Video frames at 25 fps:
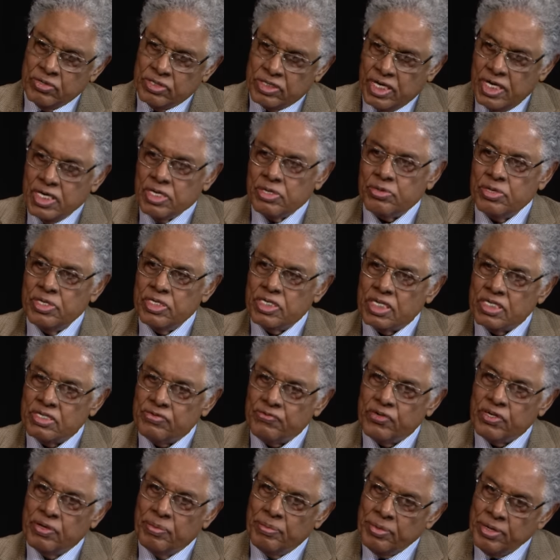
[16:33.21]
the centuries
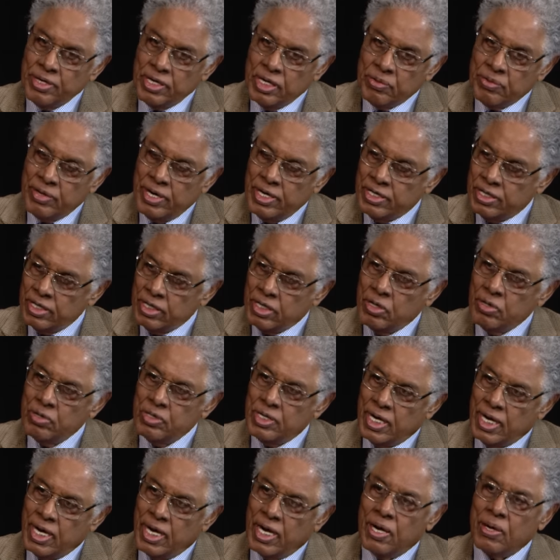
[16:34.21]
is for the murder rate to
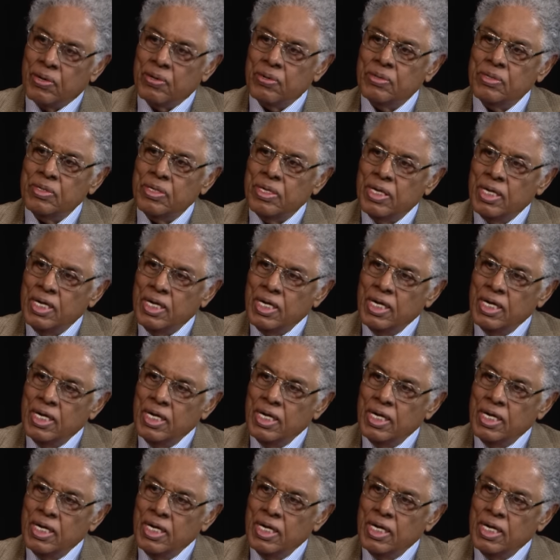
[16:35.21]
go down.